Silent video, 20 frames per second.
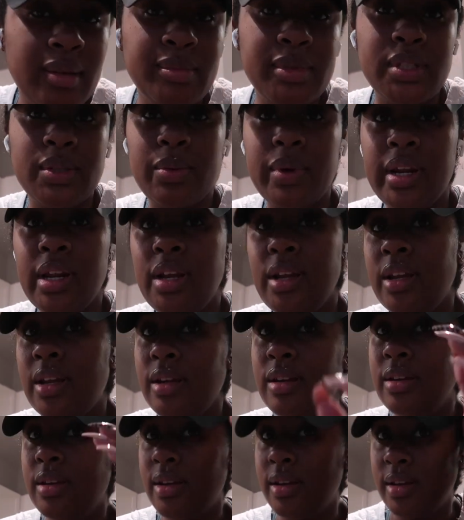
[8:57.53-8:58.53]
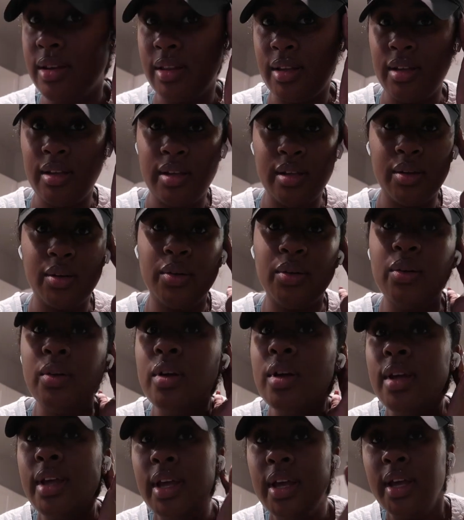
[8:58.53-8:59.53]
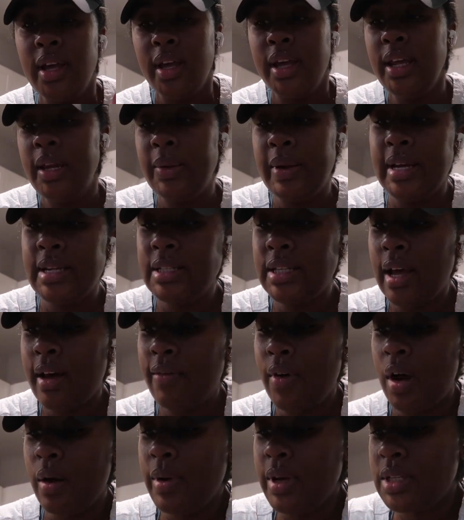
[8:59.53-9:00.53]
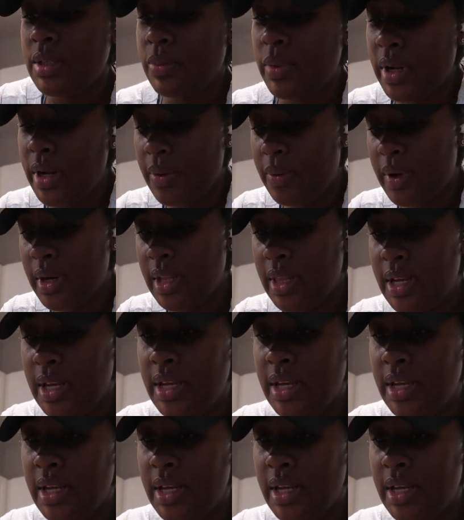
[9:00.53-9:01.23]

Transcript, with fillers: I'm sweaty and ugly. Ew. Anyways, I've always wanted one of